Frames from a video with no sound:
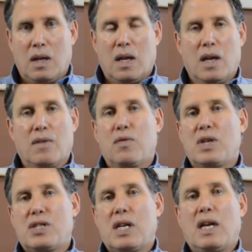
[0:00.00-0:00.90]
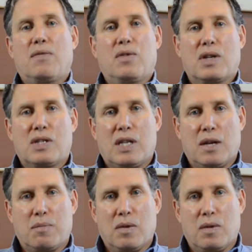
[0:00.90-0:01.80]
If we say, for
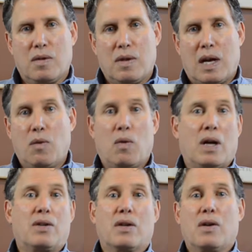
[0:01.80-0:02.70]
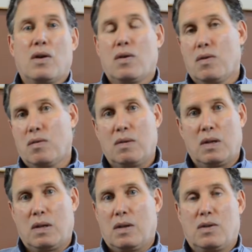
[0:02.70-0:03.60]
example, I want to go
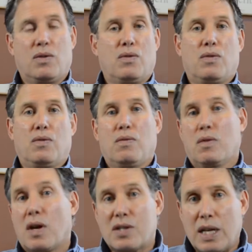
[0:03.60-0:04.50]
to Los